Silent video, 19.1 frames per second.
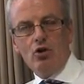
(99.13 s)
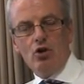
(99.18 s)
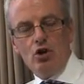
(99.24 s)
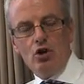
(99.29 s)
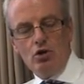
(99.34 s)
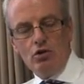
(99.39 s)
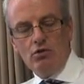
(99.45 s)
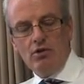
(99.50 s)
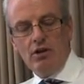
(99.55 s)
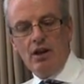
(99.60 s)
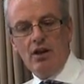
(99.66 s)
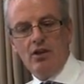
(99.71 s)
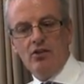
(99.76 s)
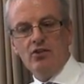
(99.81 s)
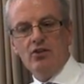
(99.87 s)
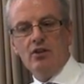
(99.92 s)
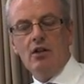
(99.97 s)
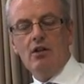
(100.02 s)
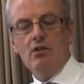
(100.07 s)

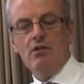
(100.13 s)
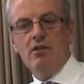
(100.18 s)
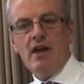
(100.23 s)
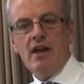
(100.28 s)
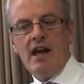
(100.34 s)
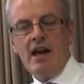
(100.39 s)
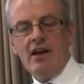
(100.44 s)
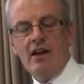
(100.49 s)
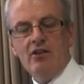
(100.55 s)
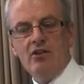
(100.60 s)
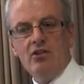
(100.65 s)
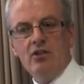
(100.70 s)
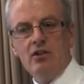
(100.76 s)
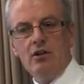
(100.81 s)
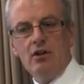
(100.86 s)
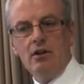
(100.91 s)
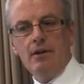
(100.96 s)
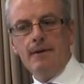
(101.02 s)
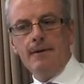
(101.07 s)
curious that
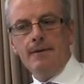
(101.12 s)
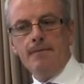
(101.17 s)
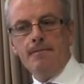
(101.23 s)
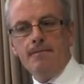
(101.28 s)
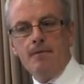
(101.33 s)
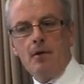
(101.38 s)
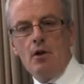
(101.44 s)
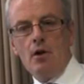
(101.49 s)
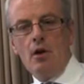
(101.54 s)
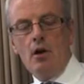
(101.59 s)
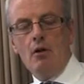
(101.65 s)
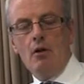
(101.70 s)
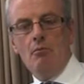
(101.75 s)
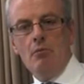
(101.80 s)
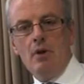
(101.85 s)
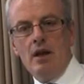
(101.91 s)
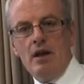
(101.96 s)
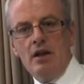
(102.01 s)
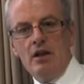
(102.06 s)

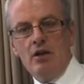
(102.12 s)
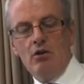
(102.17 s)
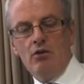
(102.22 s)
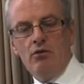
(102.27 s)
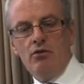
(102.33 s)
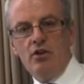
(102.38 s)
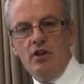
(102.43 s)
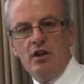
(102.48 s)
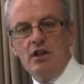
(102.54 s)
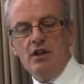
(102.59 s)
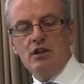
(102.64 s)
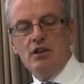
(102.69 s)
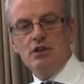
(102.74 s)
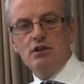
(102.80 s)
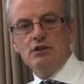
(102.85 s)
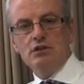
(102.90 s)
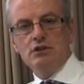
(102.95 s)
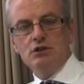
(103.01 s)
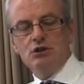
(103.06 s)
many of the
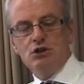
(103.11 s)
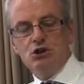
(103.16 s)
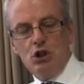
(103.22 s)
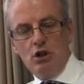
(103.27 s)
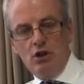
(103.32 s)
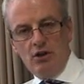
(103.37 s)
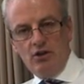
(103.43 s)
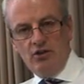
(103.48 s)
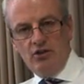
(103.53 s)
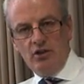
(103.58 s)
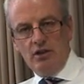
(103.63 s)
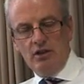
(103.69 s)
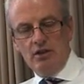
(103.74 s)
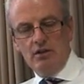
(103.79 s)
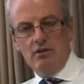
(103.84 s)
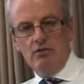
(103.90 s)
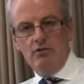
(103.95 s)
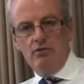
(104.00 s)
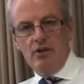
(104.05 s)
Jersey
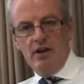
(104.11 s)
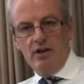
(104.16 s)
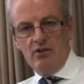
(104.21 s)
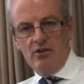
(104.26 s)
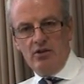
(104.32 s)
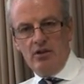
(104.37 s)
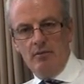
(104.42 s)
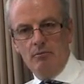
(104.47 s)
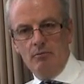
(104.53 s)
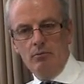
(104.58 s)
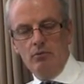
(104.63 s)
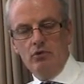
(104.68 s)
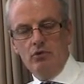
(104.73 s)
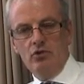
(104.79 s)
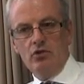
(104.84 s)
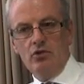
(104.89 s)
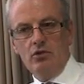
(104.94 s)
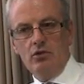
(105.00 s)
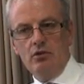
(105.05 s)

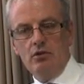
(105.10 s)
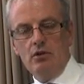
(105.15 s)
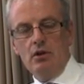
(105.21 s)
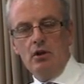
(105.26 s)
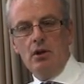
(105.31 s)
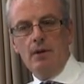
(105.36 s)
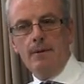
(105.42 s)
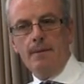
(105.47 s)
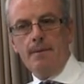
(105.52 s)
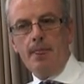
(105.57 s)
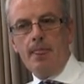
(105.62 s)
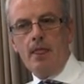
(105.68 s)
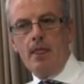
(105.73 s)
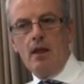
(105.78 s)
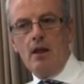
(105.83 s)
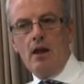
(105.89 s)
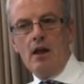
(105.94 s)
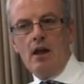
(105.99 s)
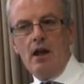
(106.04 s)
victims
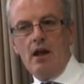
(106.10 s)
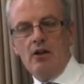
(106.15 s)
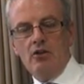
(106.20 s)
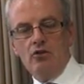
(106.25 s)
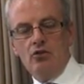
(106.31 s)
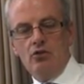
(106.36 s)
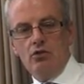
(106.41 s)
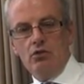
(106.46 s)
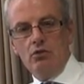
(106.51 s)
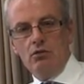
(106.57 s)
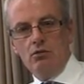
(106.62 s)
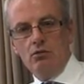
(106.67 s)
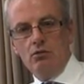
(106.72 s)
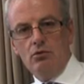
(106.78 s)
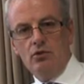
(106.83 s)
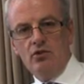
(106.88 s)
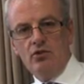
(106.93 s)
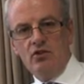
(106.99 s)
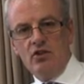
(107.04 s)
had
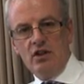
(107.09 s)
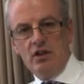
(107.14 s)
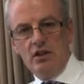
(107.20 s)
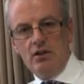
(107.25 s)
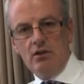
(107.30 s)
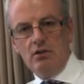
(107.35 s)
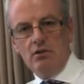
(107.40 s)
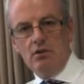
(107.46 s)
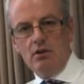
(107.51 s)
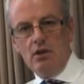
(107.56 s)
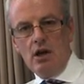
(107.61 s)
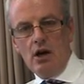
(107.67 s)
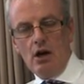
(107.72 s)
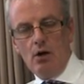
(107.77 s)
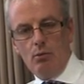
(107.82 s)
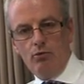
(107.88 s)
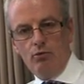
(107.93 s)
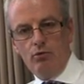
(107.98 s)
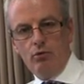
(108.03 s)
to seek
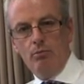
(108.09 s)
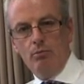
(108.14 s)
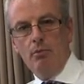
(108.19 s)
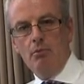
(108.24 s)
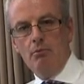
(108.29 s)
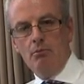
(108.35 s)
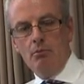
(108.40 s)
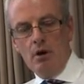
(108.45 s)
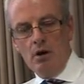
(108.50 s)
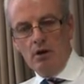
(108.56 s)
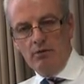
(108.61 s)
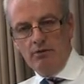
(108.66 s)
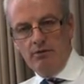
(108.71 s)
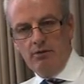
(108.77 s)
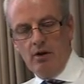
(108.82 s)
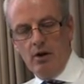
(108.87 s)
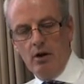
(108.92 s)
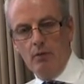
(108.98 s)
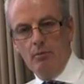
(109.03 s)
help from my
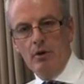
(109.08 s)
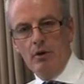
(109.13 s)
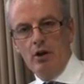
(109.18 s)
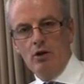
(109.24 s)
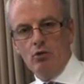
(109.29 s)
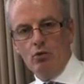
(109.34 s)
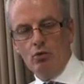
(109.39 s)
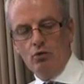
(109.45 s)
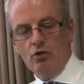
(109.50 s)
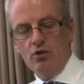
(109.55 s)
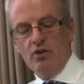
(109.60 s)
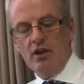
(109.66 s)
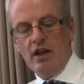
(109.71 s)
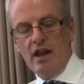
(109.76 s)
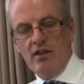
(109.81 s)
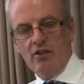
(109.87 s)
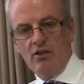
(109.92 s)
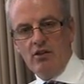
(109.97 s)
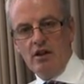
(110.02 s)
firm in order to
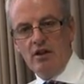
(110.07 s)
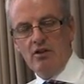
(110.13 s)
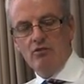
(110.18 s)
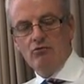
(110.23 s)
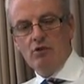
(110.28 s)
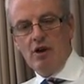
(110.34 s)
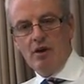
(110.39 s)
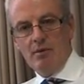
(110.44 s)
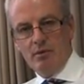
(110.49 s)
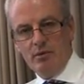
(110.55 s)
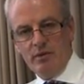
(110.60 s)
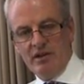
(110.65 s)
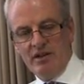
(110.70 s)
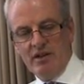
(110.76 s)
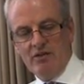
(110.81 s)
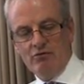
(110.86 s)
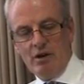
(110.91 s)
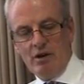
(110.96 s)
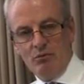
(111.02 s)
get the
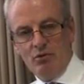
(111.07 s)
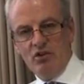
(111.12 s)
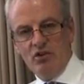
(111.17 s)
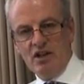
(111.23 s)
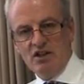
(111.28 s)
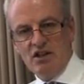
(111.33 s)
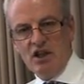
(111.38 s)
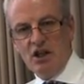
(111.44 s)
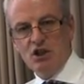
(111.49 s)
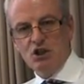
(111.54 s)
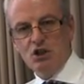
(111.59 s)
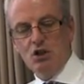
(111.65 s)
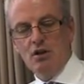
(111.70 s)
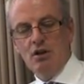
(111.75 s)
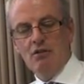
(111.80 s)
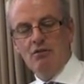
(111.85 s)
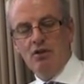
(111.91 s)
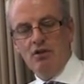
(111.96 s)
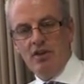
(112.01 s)

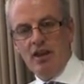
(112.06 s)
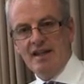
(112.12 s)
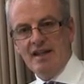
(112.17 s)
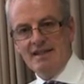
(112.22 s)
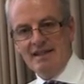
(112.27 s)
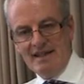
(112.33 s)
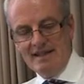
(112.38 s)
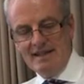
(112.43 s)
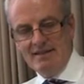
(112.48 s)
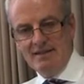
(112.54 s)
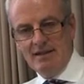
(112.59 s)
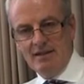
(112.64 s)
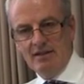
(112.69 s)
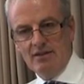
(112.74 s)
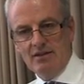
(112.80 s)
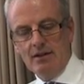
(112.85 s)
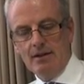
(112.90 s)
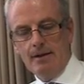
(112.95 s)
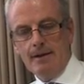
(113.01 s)
representation that they needed.